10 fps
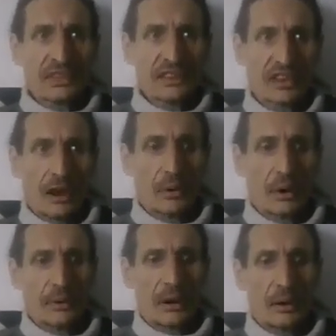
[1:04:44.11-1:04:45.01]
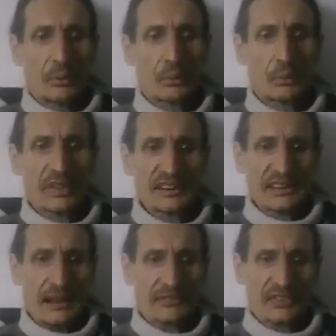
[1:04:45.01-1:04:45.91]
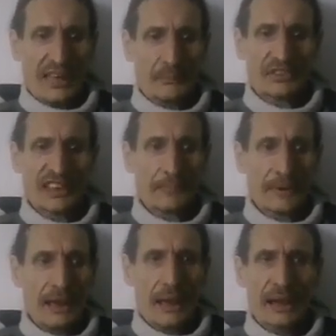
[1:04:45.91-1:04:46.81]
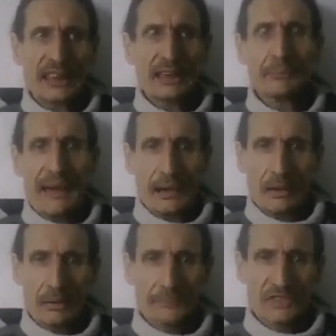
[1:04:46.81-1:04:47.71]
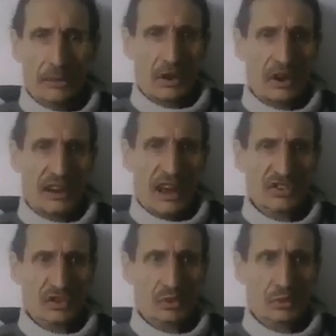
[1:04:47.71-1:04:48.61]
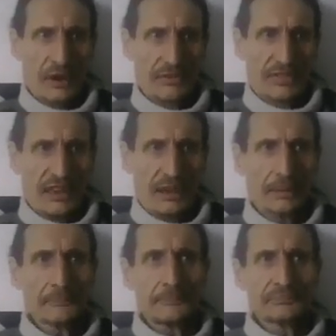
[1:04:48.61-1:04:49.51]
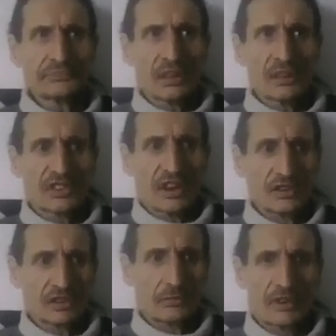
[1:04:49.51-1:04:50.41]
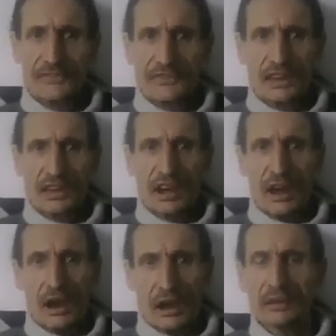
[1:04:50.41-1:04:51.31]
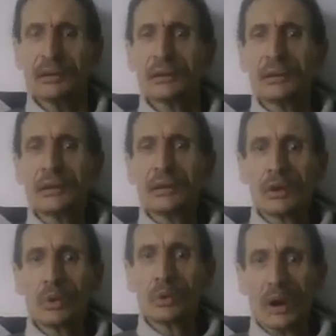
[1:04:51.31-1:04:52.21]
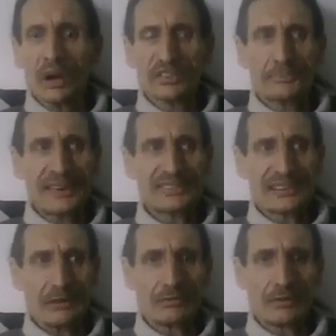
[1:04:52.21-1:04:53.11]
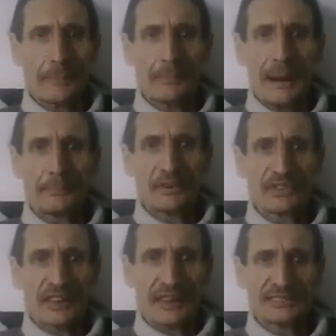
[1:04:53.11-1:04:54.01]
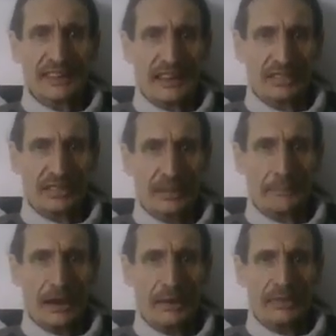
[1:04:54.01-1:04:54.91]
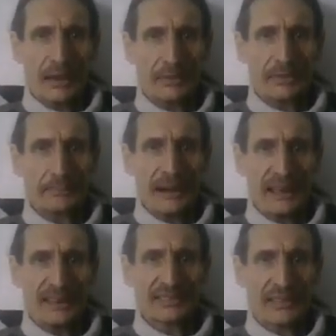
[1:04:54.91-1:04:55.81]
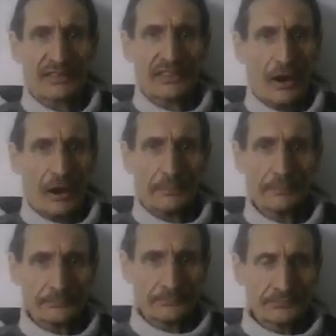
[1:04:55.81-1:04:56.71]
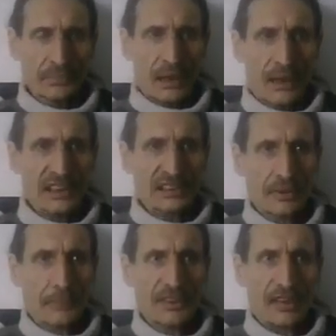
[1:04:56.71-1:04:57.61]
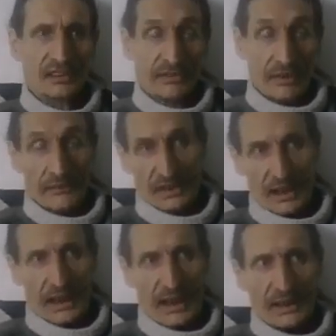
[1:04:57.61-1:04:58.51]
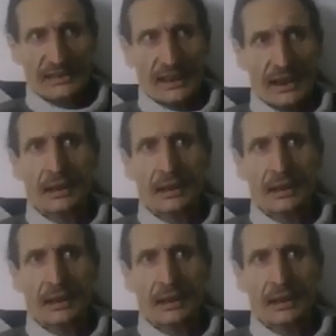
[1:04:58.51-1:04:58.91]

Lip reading: Now, so what they did after that, we set up an email communications with the Sergeant Rafiq Khan, who was basically representing the police at the time, as a representative, obviously, and